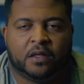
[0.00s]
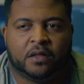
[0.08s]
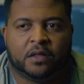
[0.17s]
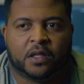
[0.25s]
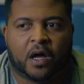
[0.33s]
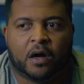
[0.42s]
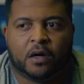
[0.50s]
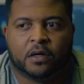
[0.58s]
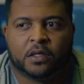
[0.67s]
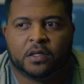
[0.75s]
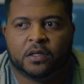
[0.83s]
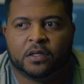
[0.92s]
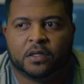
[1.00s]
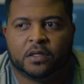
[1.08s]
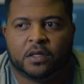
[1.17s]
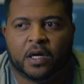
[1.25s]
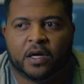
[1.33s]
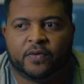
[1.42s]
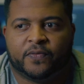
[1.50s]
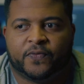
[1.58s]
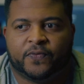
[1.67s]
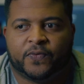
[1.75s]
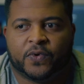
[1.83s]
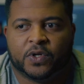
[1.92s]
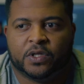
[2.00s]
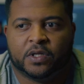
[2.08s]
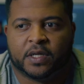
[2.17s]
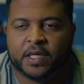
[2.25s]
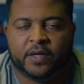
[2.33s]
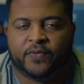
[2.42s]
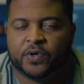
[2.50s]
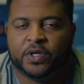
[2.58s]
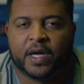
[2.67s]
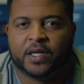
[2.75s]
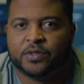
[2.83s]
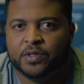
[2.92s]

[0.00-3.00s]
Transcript: log, for you guys